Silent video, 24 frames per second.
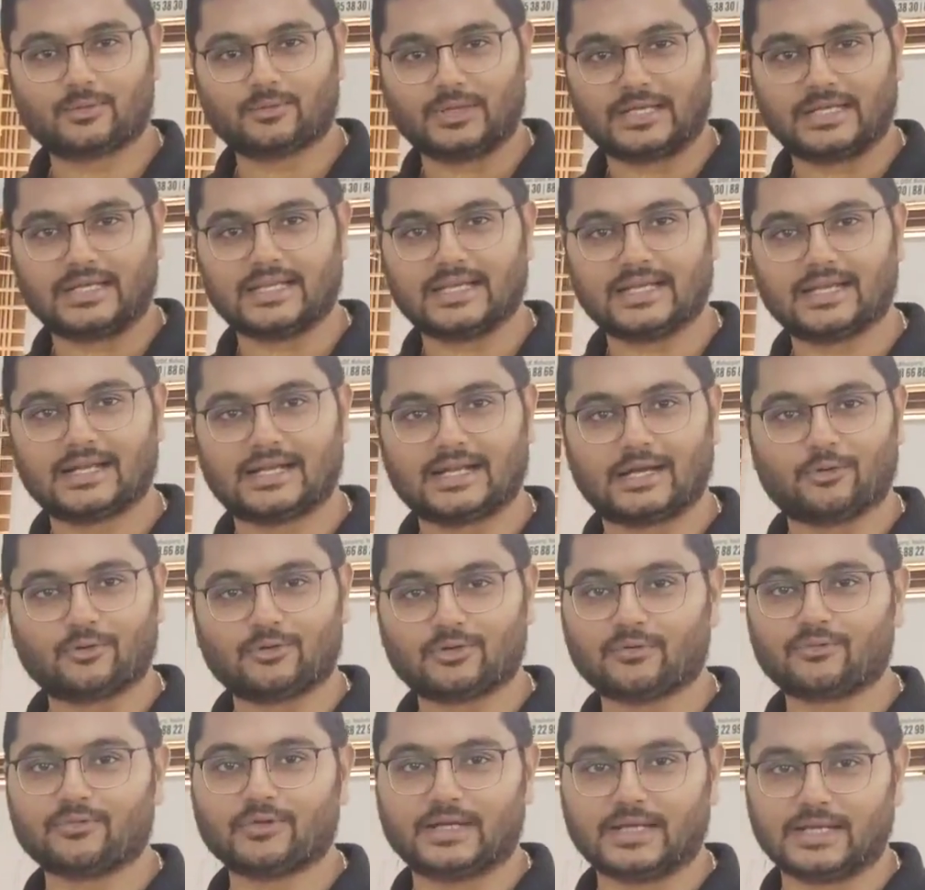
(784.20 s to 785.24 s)
from India and
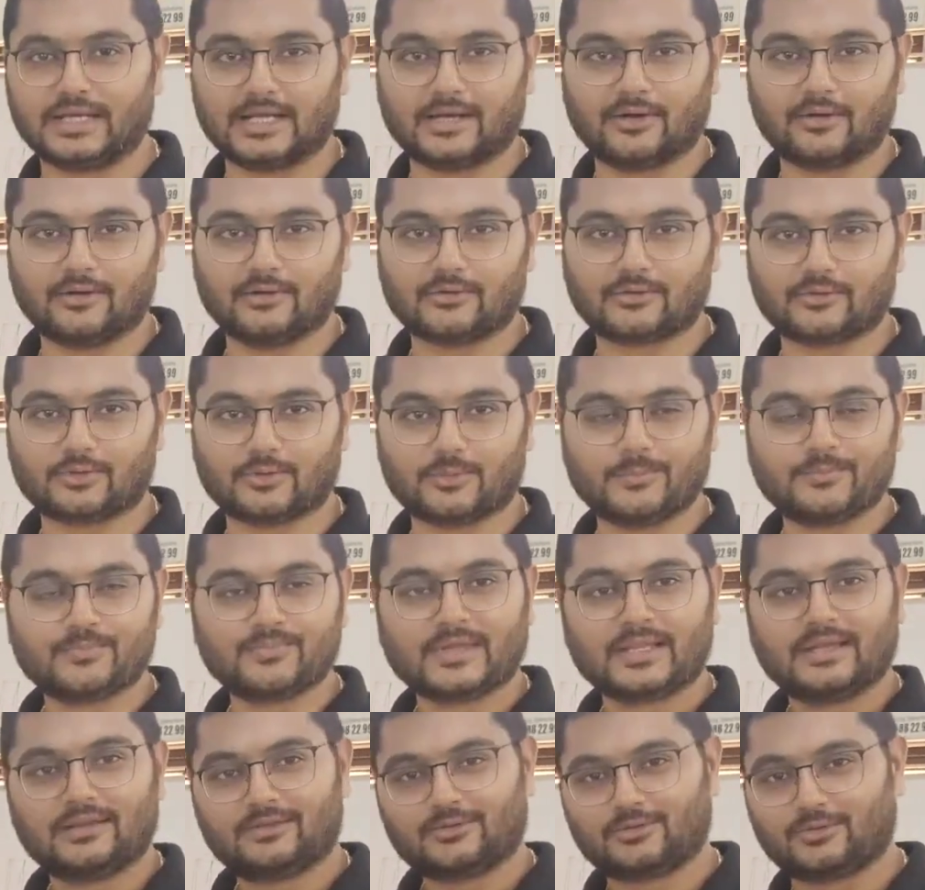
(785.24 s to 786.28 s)
out of India also.
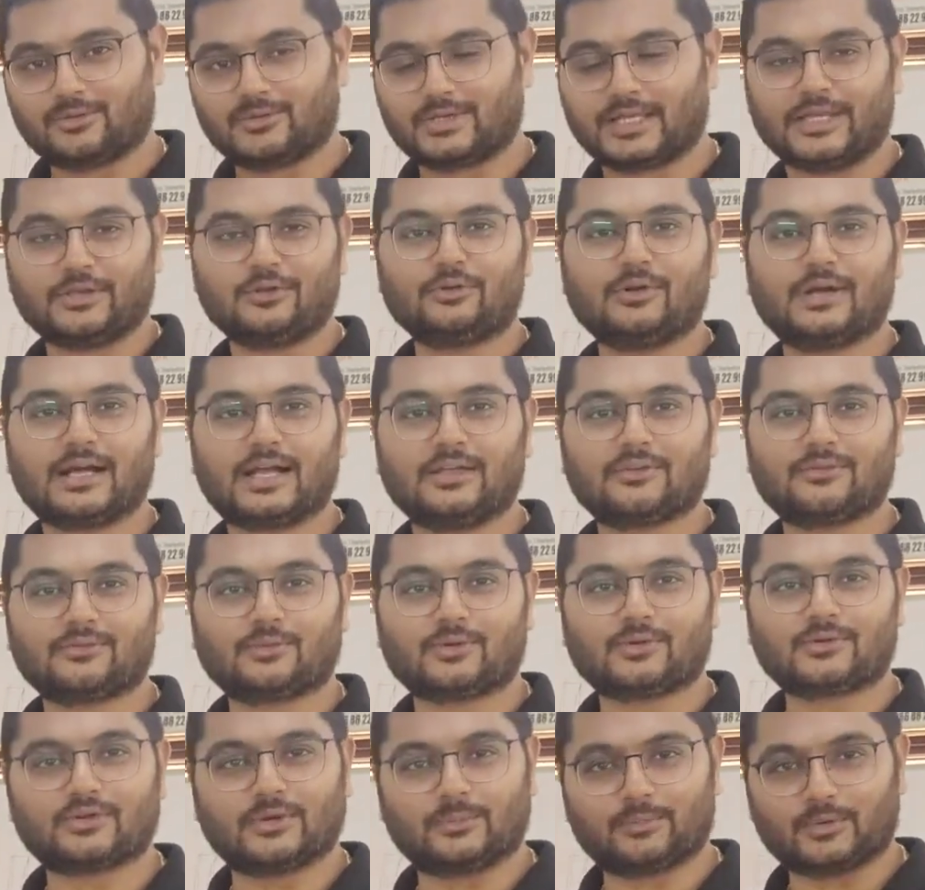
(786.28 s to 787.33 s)
So thank you guys
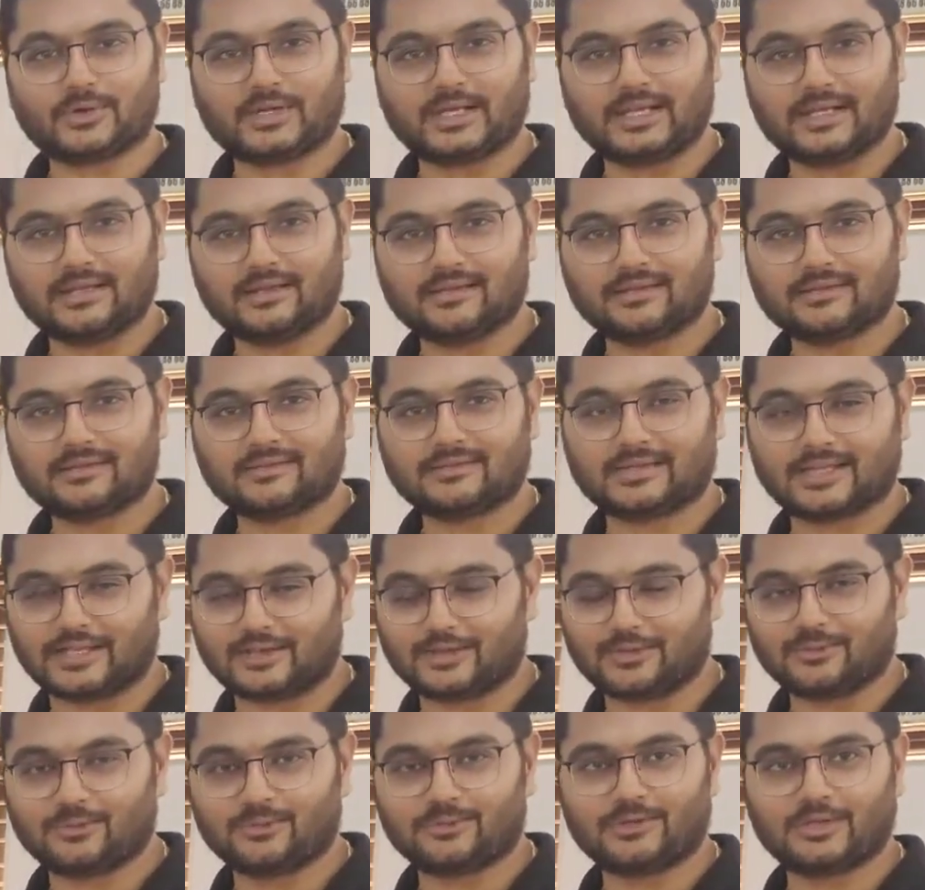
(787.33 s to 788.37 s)
for supporting us.
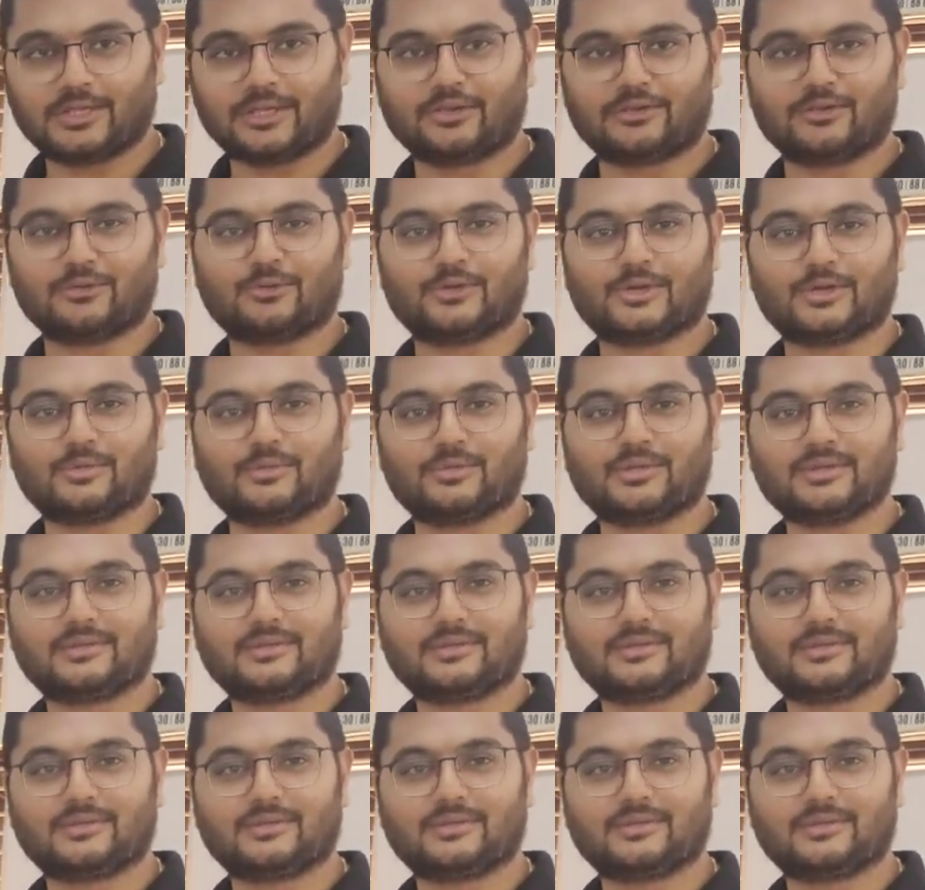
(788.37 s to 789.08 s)
Thank you. Thank you very